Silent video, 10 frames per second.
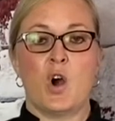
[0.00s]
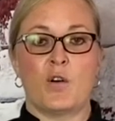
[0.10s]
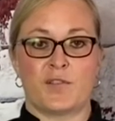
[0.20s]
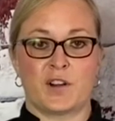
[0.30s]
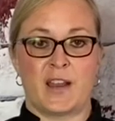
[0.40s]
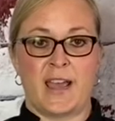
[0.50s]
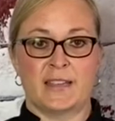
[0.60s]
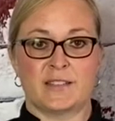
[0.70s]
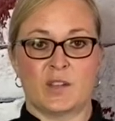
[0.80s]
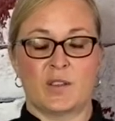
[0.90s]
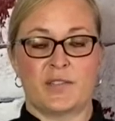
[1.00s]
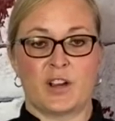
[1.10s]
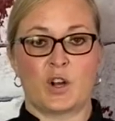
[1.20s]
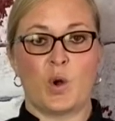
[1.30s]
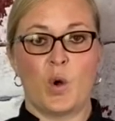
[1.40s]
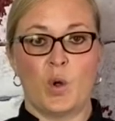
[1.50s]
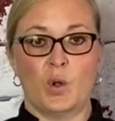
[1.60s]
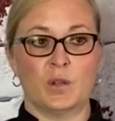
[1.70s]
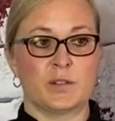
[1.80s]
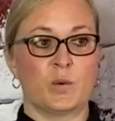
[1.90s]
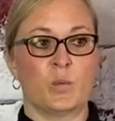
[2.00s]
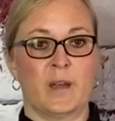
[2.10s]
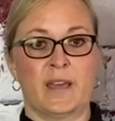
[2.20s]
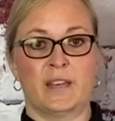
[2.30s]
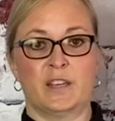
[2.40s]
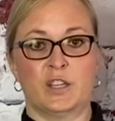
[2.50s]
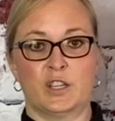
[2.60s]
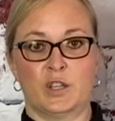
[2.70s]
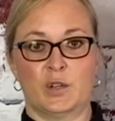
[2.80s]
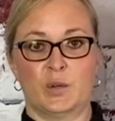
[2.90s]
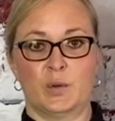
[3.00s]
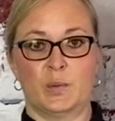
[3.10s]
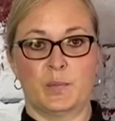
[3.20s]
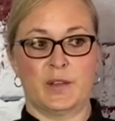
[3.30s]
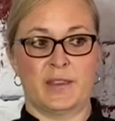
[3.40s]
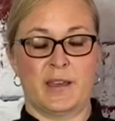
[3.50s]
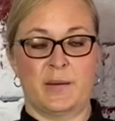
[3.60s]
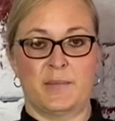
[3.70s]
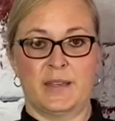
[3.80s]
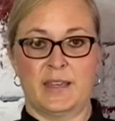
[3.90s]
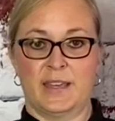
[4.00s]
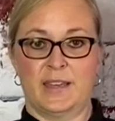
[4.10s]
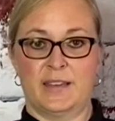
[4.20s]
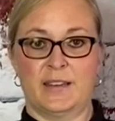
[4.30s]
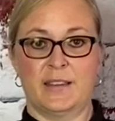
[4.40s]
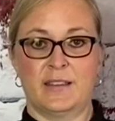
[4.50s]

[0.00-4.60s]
overnight so that they're cold when you put them in